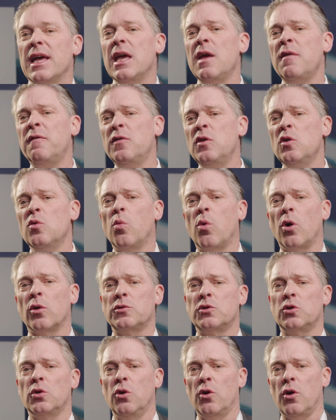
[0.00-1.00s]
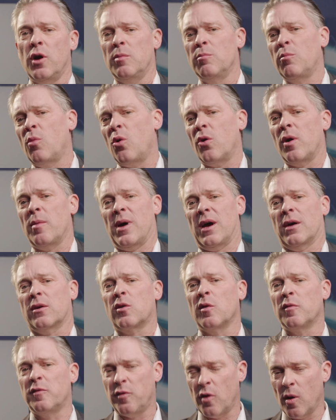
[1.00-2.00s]
If you want to learn more
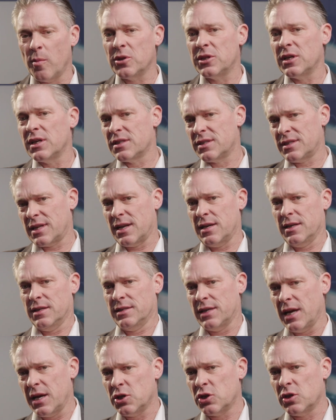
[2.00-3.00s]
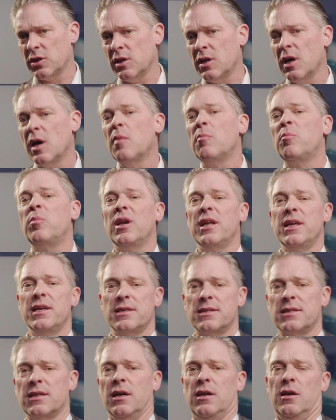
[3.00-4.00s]
about conformity and standardization,
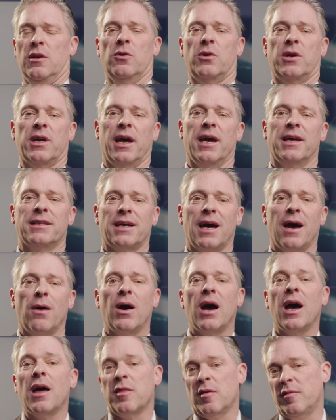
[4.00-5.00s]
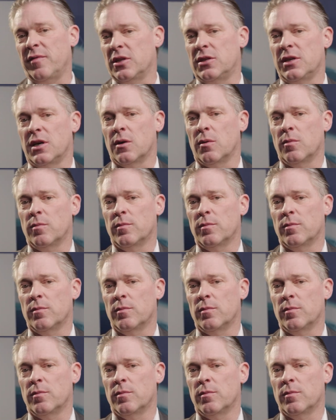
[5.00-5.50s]
please look at our other video.